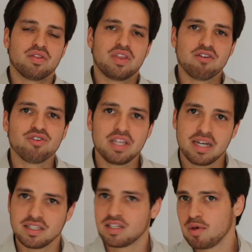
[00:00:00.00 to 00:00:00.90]
There really
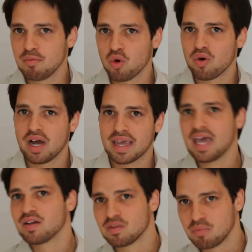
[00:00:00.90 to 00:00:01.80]
needs to be more
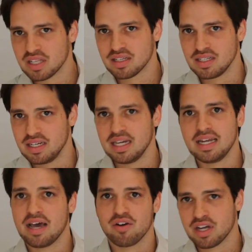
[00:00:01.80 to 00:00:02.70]
accountability
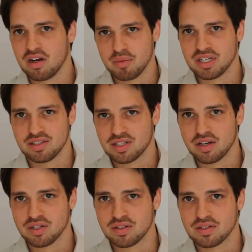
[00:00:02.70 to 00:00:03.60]
in our economic
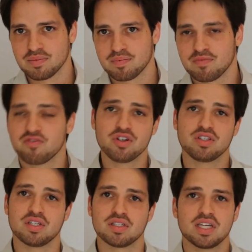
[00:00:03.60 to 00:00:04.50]
discussions. For
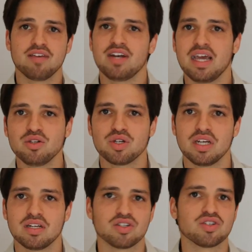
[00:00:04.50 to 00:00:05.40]
instance, if an
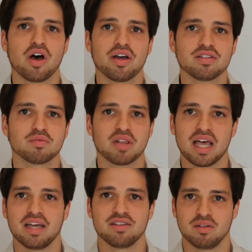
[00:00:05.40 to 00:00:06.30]
engineer designs,
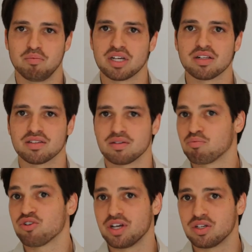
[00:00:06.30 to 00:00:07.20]
plans and builds a
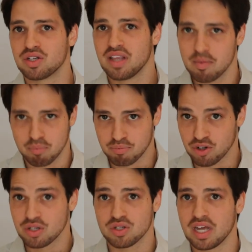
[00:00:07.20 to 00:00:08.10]
bridge and that
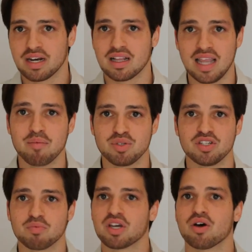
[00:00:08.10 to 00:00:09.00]
bridge then
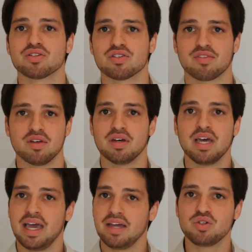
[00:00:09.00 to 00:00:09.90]
collapses because of the
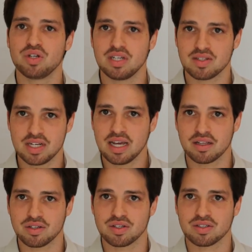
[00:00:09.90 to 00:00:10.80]
engineer's
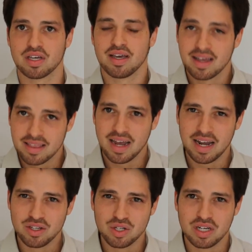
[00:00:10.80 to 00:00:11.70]
negligence, that
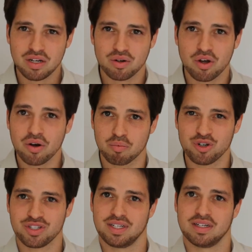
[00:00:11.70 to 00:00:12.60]
engineer could go to
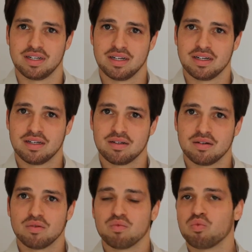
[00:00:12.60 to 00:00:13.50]
prison.
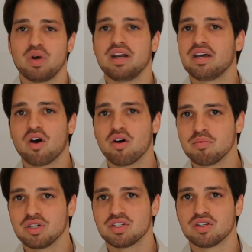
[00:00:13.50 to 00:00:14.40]
When an
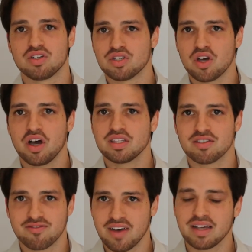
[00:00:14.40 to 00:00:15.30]
economist designs a
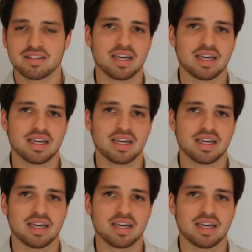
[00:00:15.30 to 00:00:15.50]
failed